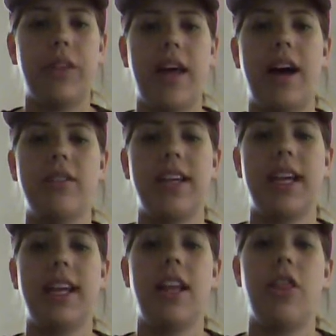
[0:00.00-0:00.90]
with how to
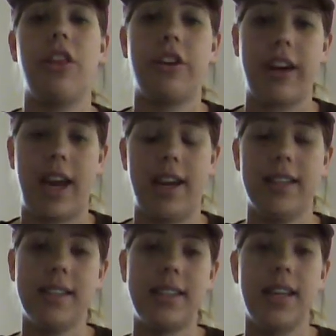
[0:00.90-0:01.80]
get it in their
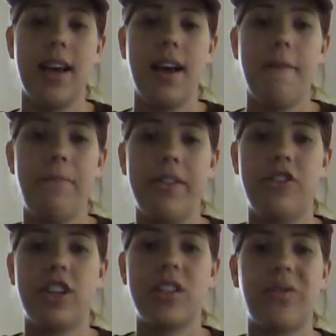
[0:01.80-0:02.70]
hands,
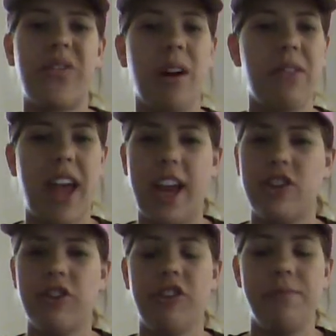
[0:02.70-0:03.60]
just for the
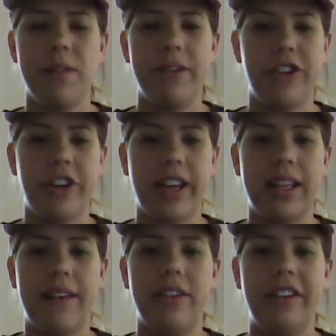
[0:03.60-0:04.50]
age group and the maturity
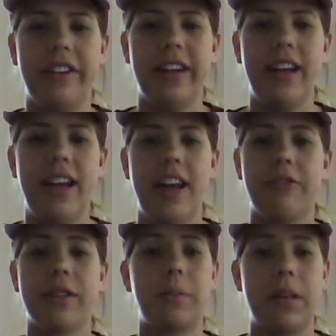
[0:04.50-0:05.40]
level and
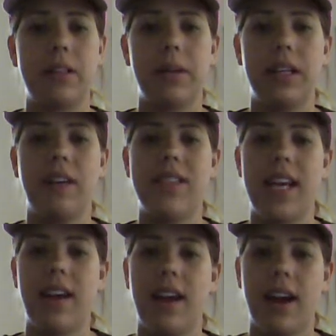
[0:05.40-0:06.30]
the responsibility of
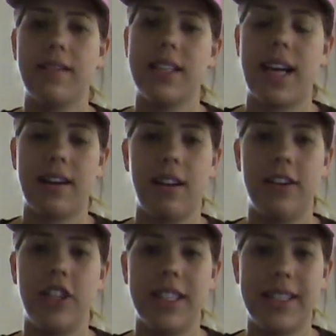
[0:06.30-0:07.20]
taking care of the
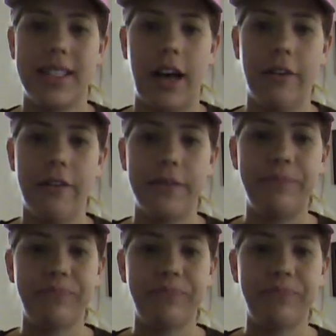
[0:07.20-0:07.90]
technology itself.